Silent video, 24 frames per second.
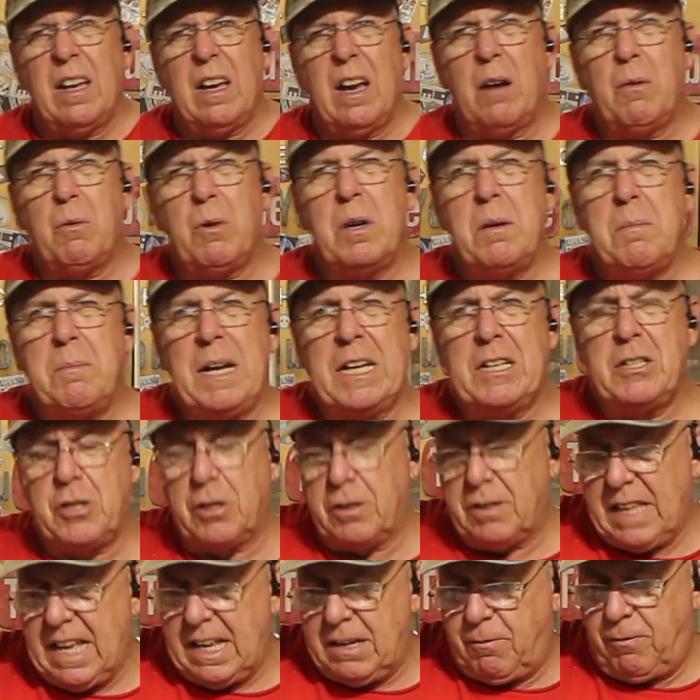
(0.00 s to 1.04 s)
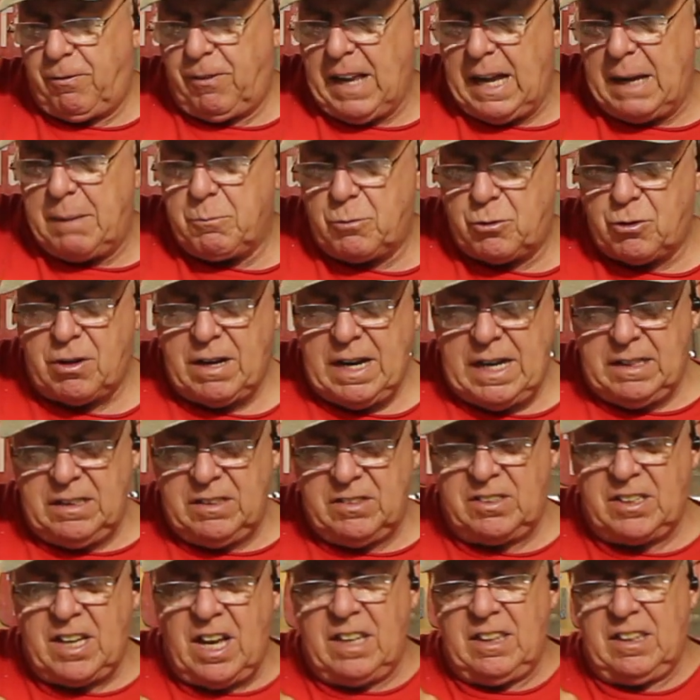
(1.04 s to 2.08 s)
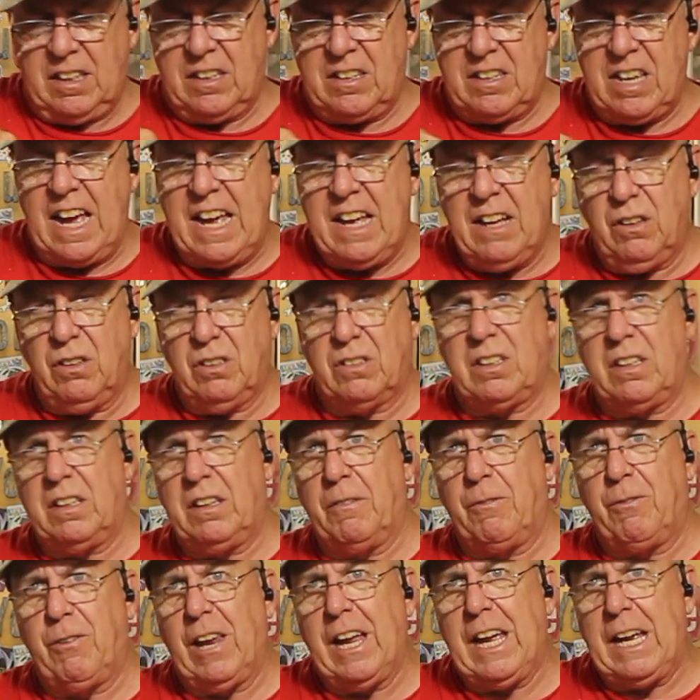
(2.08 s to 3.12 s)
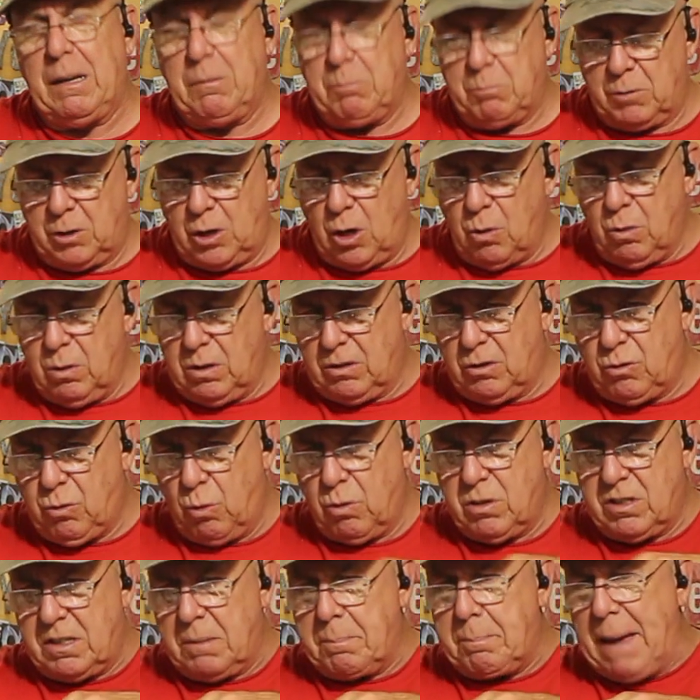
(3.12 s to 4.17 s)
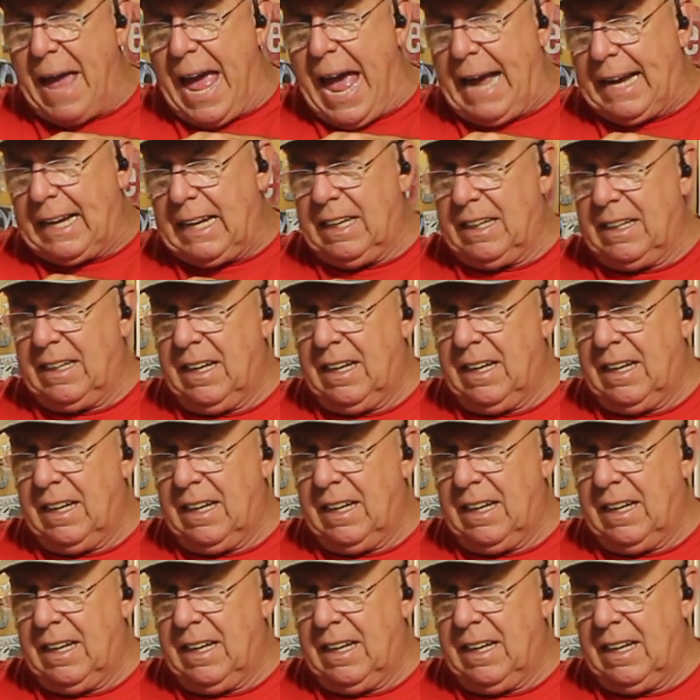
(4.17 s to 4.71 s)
I want to make sure that flame tread has got the tails of the flame going toward the back.